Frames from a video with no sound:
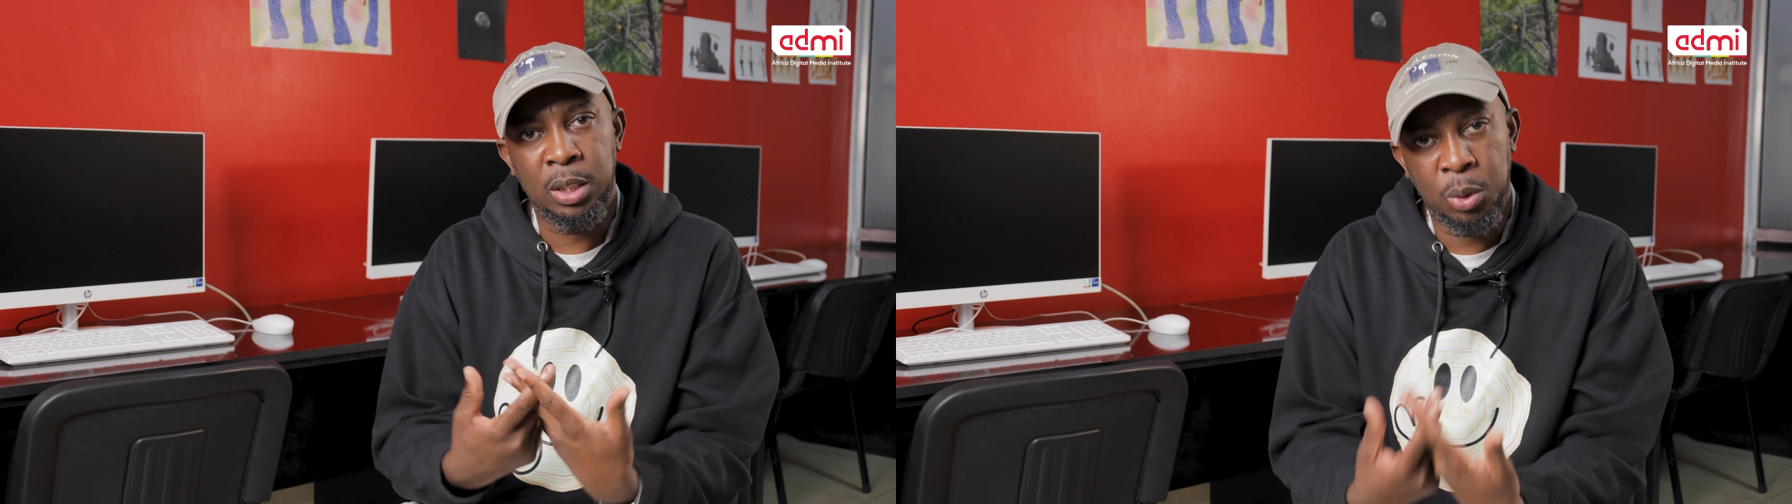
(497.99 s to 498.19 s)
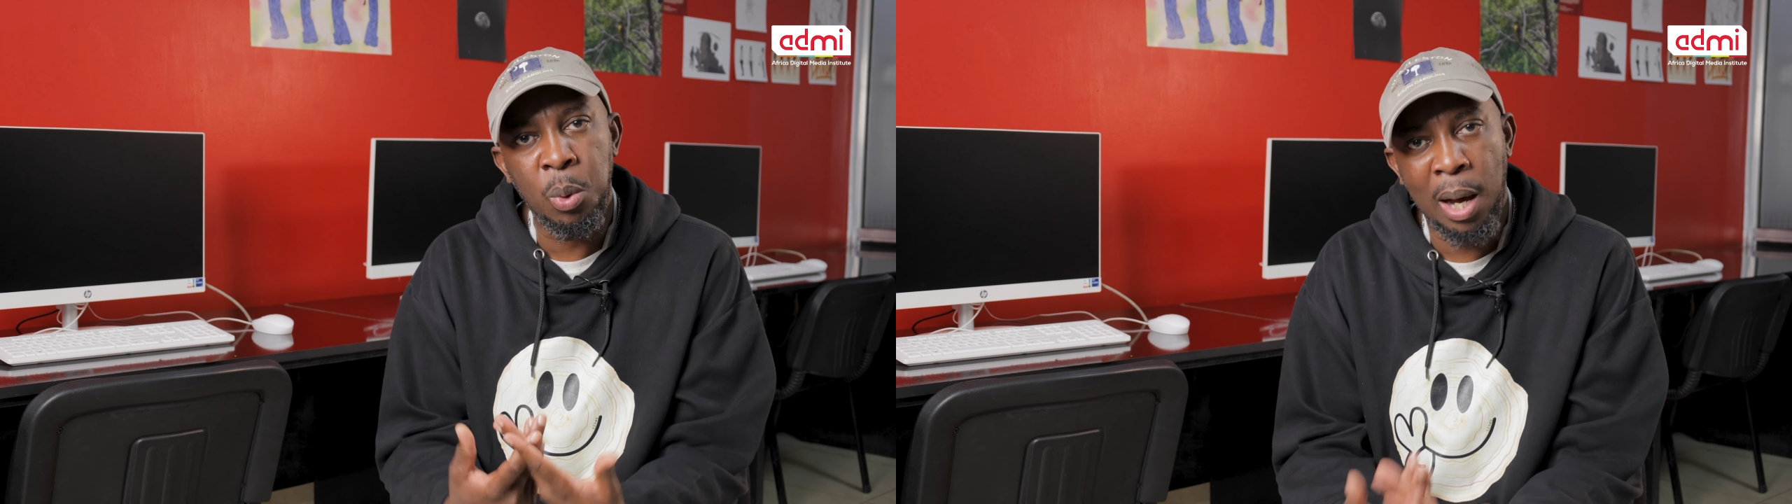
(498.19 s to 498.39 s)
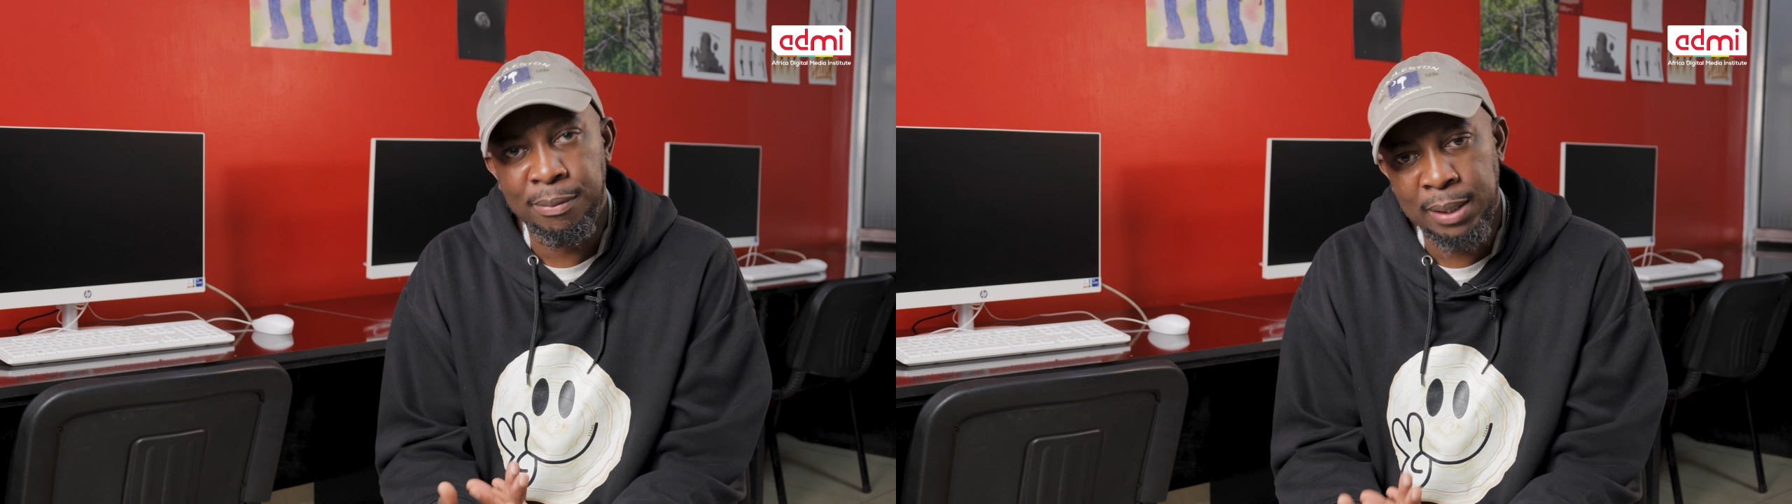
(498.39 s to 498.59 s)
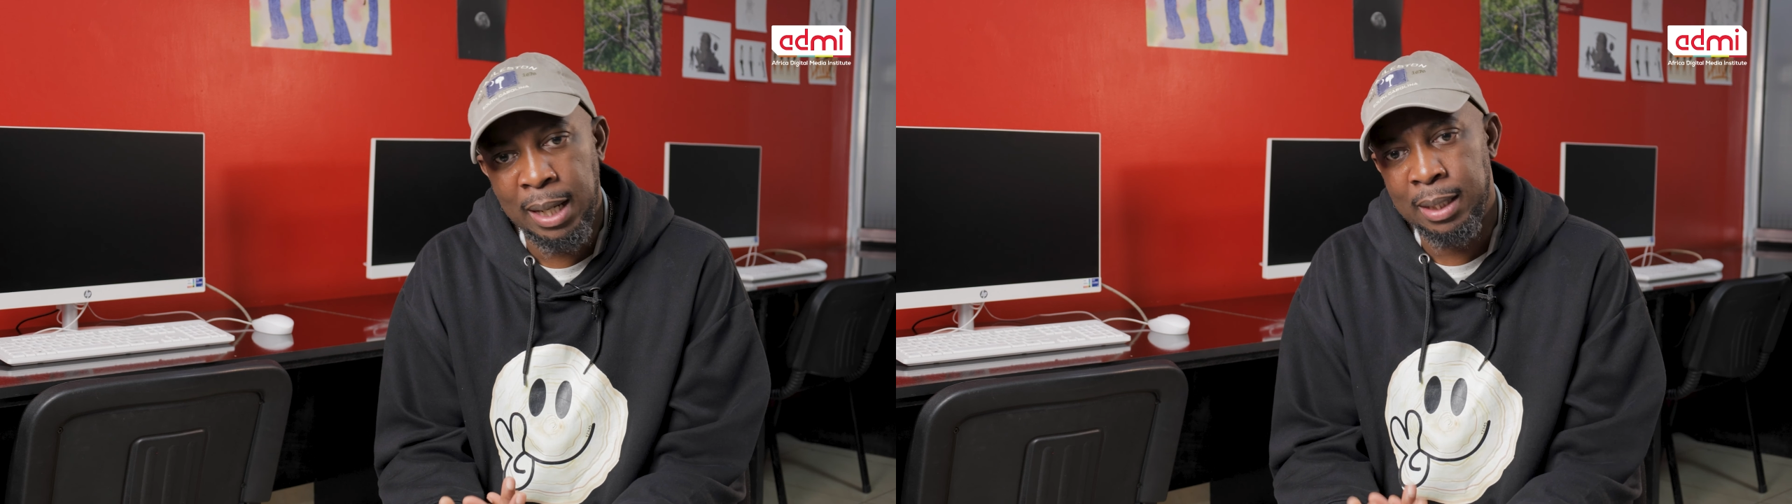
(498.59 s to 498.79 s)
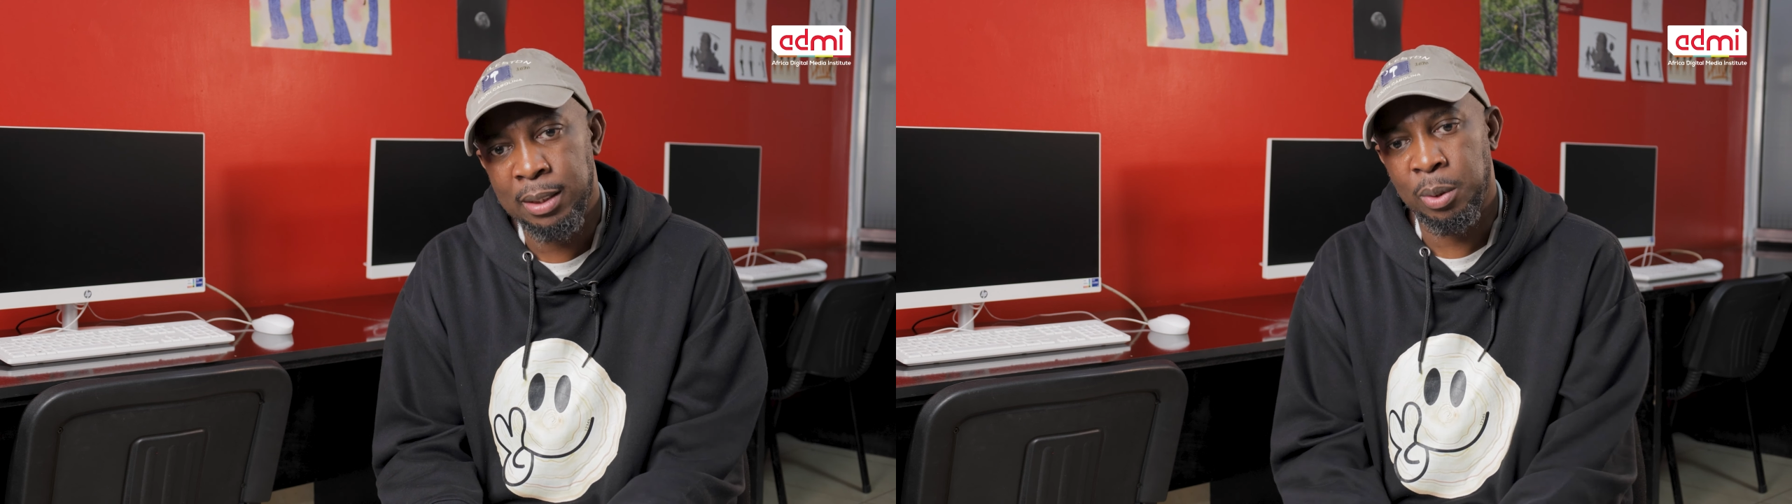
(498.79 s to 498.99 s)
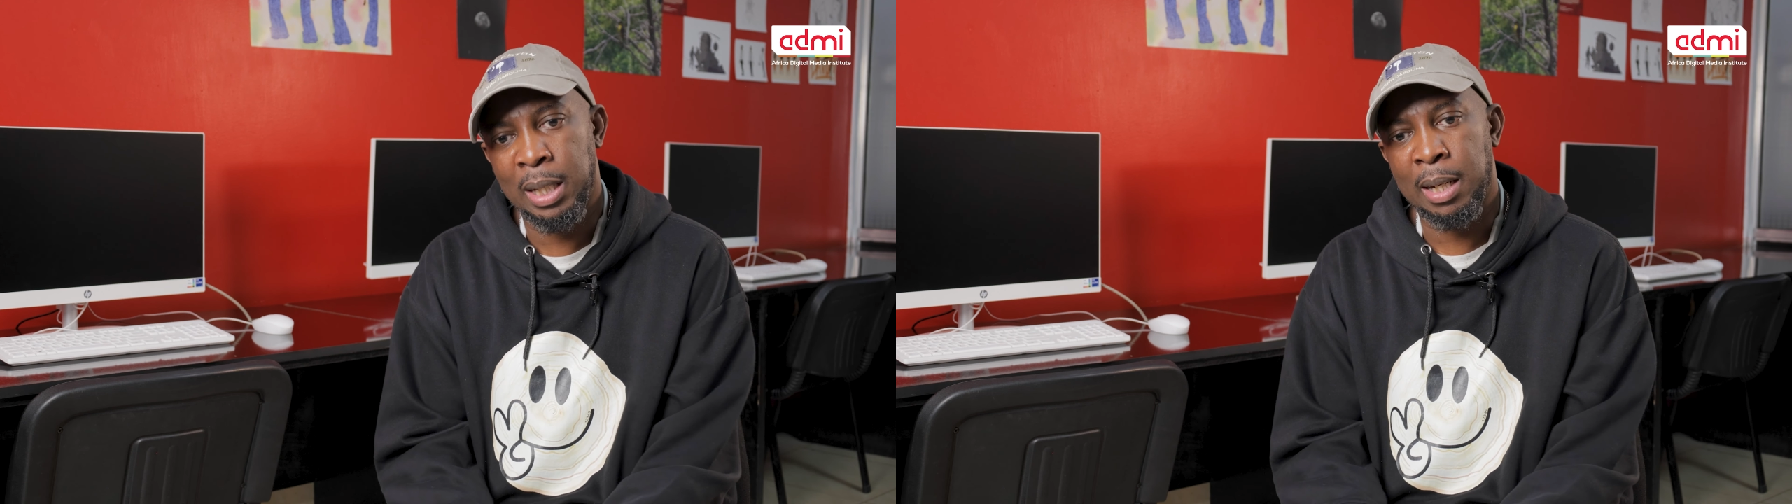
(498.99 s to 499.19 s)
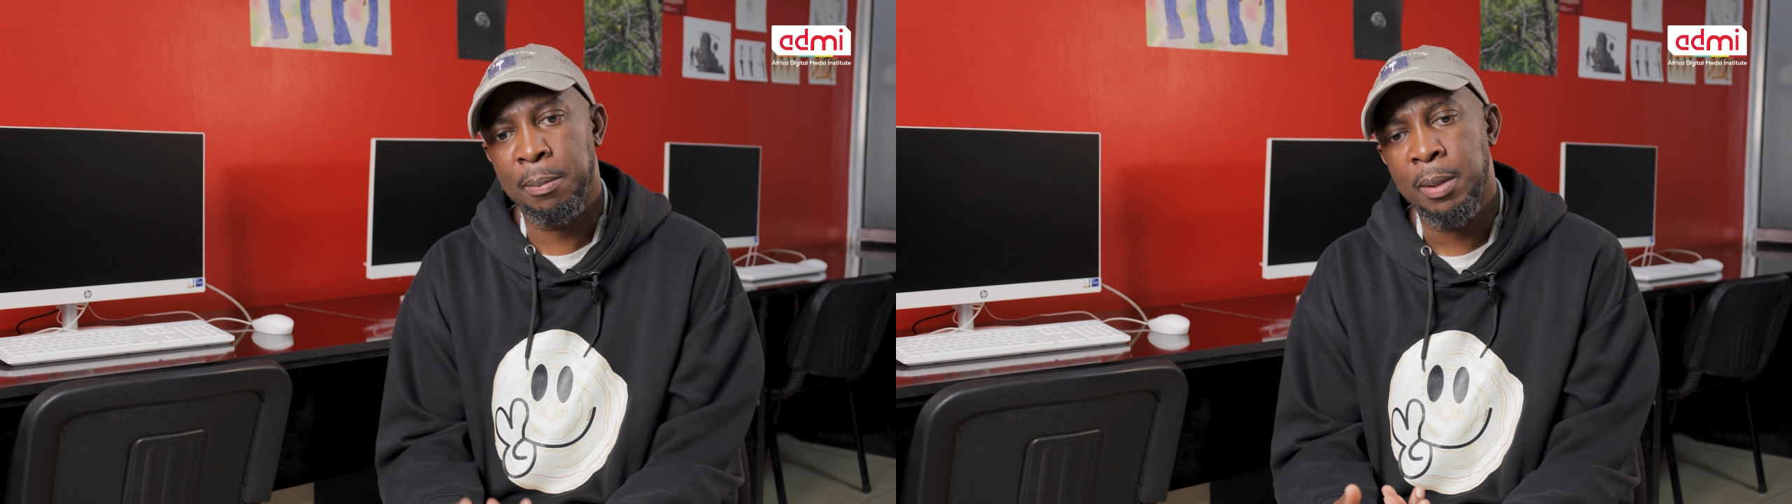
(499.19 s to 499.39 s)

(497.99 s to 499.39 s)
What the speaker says: do have talent, so that